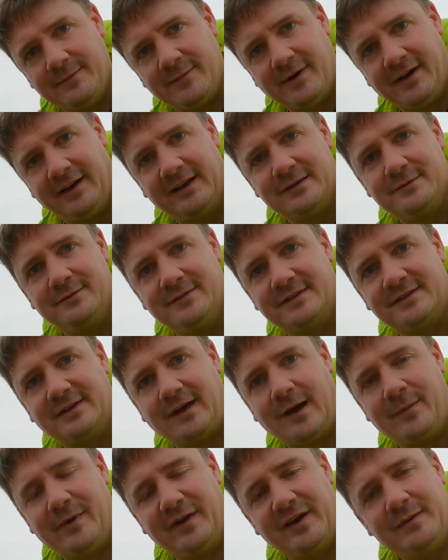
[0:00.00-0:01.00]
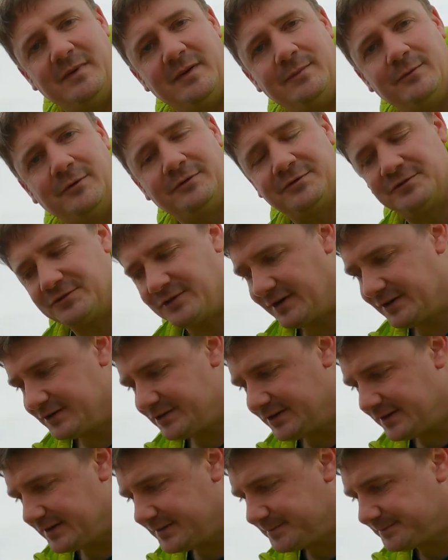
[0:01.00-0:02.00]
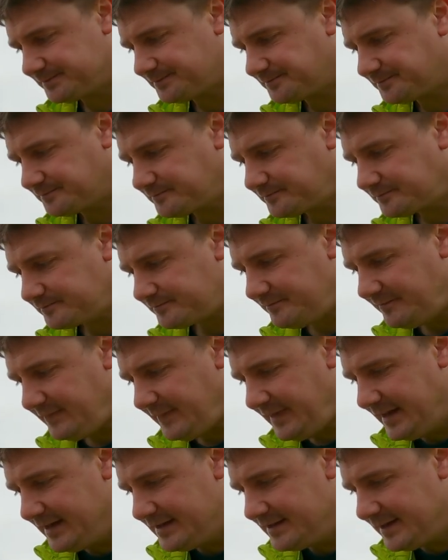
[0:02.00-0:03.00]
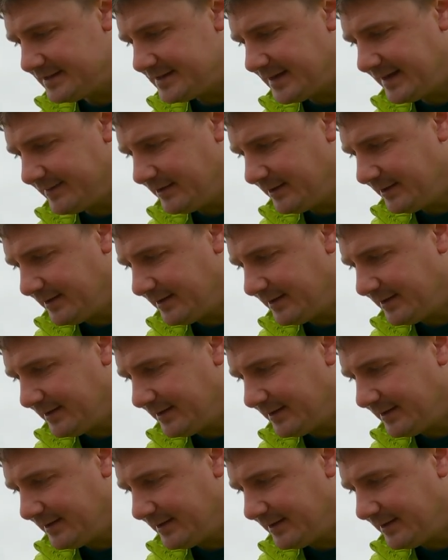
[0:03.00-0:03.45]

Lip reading: combining this with a tarp, you had a bit more structure. It does have a